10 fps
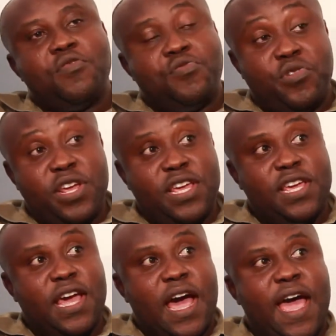Three,
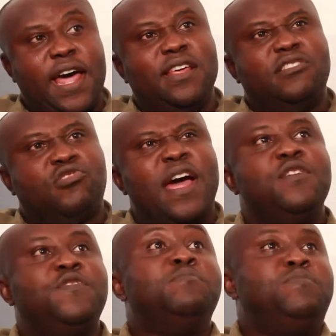I have a
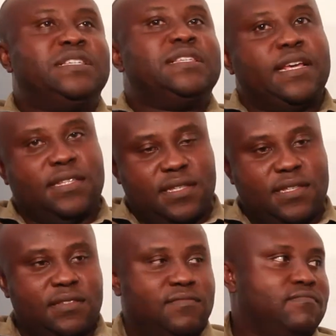thriving
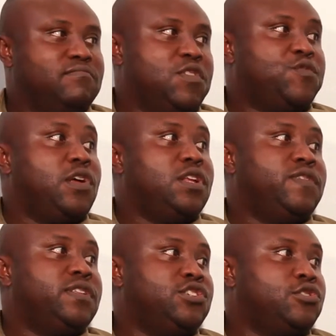business. before
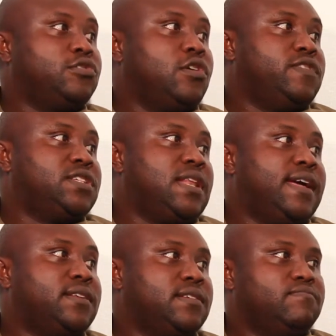leaving the shores of this land.